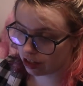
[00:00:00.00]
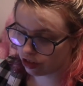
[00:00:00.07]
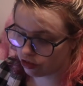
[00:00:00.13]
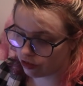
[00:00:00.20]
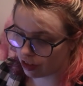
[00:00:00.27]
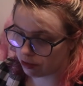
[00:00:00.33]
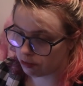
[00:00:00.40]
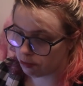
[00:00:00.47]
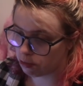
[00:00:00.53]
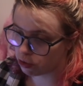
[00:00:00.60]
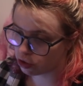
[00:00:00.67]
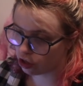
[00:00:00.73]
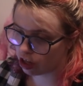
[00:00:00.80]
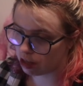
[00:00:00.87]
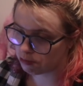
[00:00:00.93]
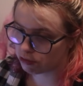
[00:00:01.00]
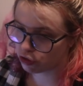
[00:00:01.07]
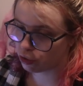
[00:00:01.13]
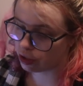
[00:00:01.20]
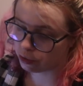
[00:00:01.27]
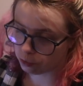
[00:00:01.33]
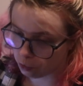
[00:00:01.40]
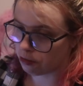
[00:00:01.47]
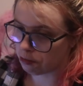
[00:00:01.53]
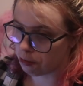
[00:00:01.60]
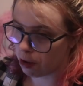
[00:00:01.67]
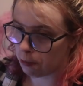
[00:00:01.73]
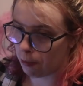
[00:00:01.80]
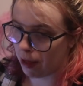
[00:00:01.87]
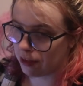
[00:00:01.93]
She was like, borderline between one
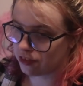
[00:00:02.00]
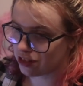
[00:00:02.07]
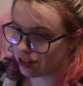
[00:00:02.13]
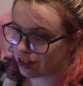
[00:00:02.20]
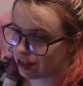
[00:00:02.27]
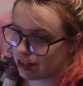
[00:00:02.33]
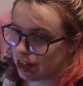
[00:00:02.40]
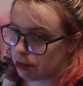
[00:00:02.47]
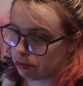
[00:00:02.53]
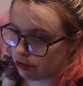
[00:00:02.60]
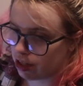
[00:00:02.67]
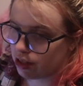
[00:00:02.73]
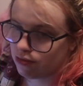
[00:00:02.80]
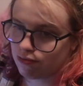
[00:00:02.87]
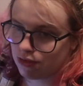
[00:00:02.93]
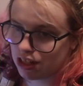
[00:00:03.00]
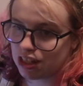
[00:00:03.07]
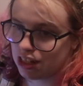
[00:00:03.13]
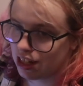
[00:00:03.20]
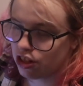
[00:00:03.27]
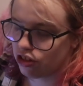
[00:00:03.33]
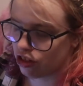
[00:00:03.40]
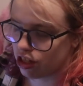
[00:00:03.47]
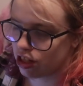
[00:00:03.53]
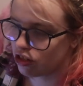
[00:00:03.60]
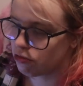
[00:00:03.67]
mum, that's the name of the condition.